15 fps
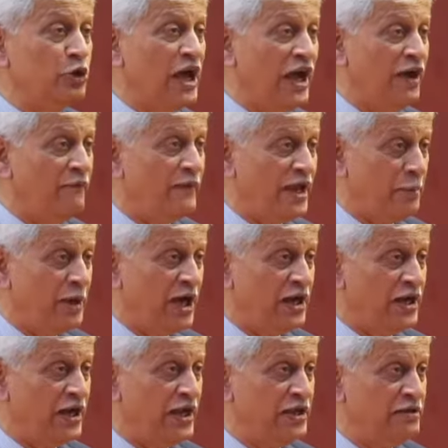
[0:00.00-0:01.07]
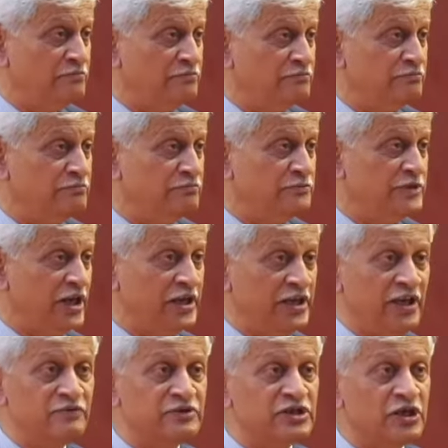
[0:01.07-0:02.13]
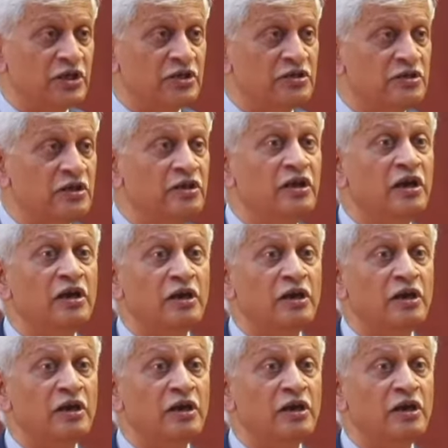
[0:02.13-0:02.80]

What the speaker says: When you have MRI, it gives a